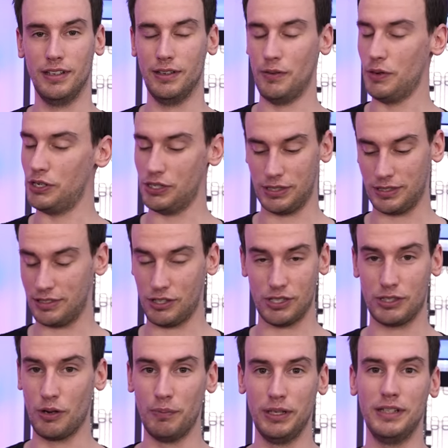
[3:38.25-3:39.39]
which is
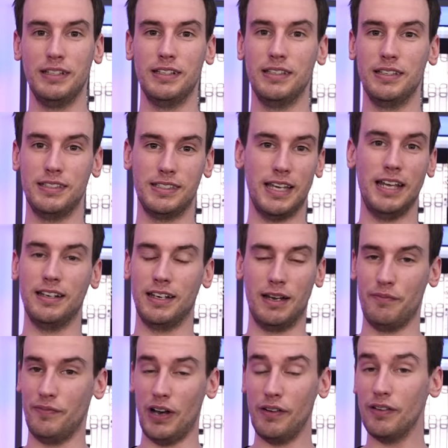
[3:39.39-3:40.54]
just completely insane, and
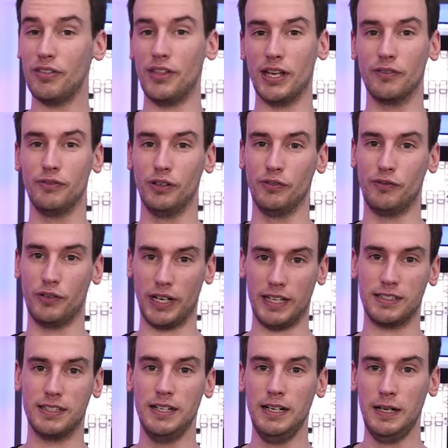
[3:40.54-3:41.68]
I'm very thankful for that.